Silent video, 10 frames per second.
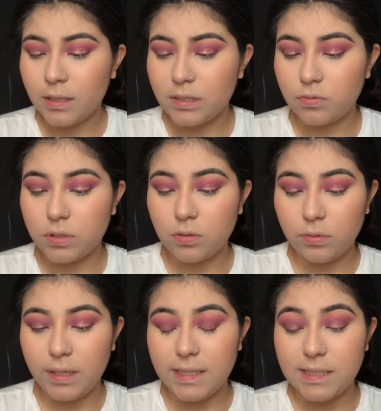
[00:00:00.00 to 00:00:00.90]
This was
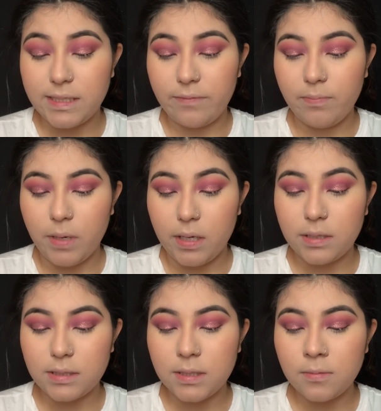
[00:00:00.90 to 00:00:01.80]
only like
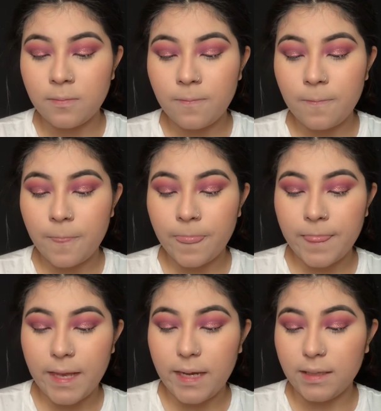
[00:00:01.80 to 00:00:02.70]
$7.
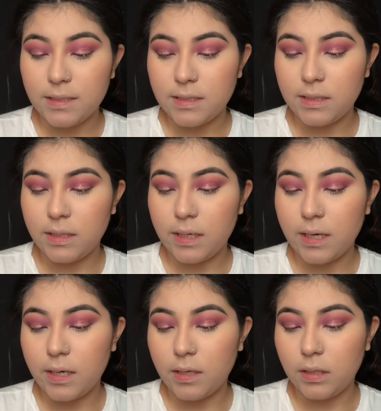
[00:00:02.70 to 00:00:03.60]
And this is in the
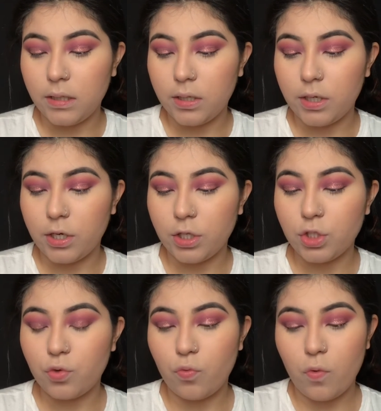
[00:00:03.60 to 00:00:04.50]
color
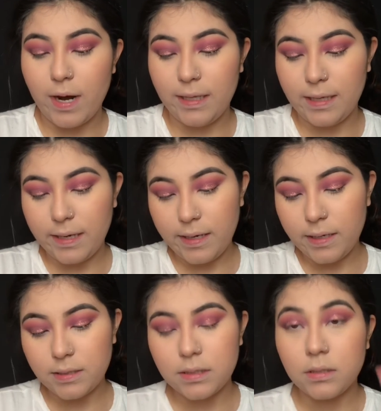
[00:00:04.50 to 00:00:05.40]

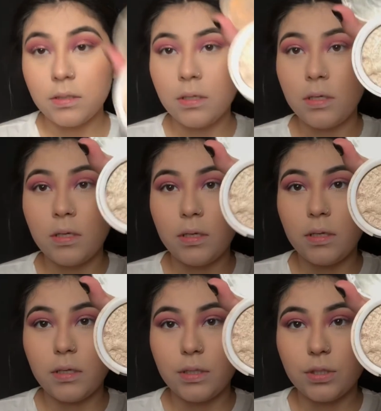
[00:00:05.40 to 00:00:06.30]
Twilight.
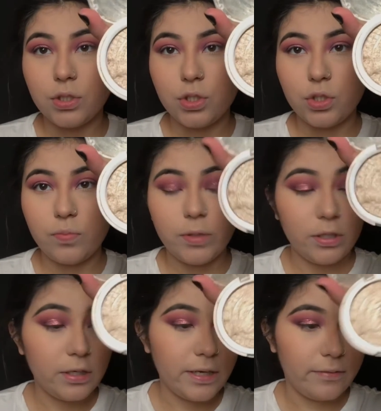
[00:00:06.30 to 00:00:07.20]
Super
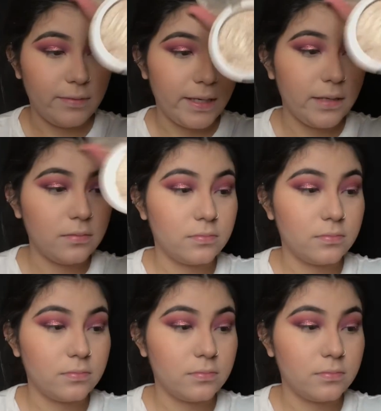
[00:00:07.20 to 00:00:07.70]
good. I've like